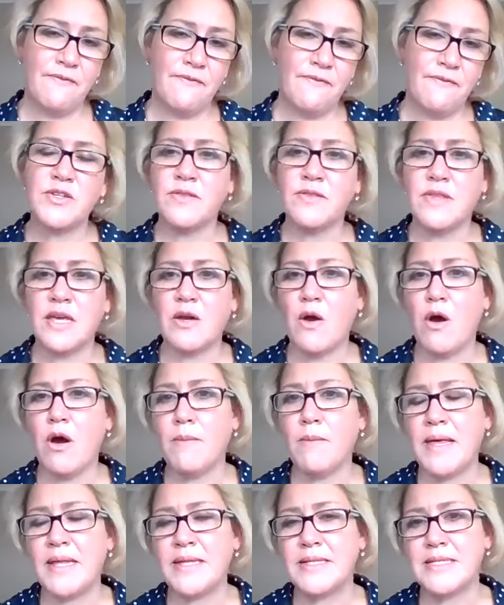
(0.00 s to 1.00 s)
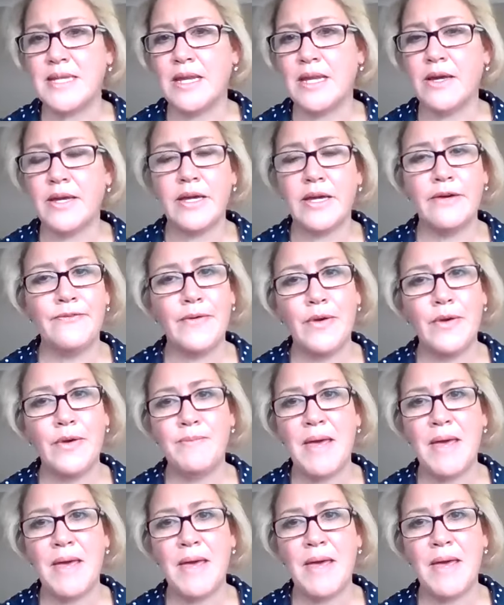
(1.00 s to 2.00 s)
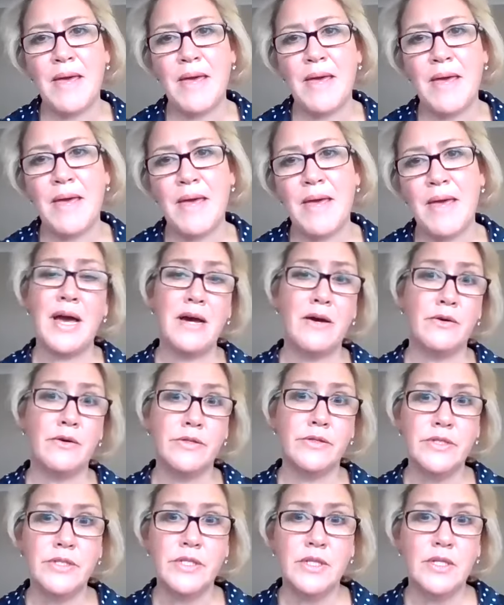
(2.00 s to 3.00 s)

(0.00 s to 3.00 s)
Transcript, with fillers: I don't think comments like I've heard people say, wow,